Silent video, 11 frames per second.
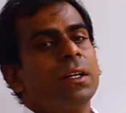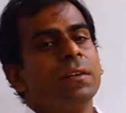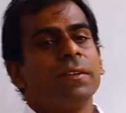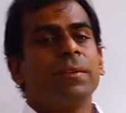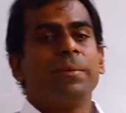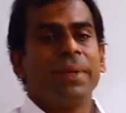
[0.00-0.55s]

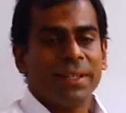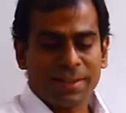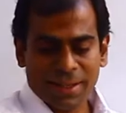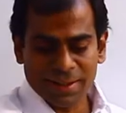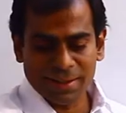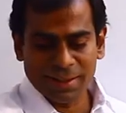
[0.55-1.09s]
We would be
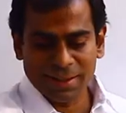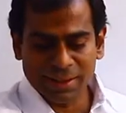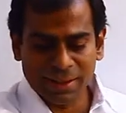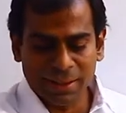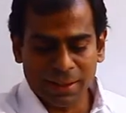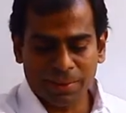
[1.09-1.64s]
discussing the
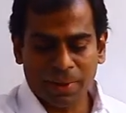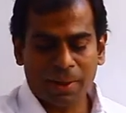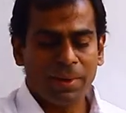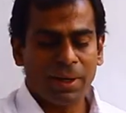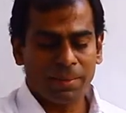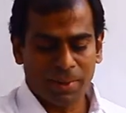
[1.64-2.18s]
third
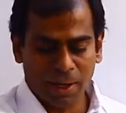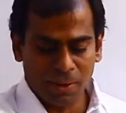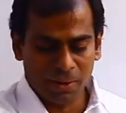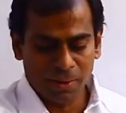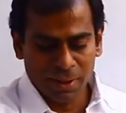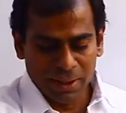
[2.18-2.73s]
problem
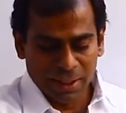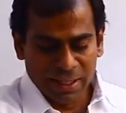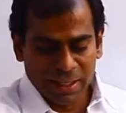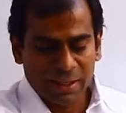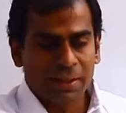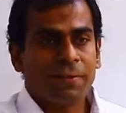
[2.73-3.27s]
now.
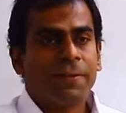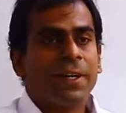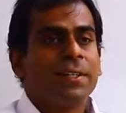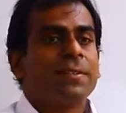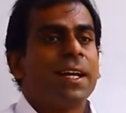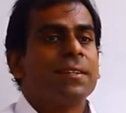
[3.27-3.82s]
The
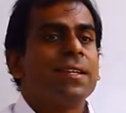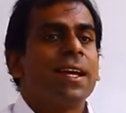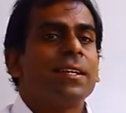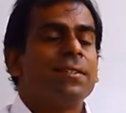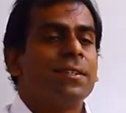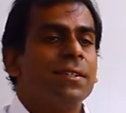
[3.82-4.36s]
first transaction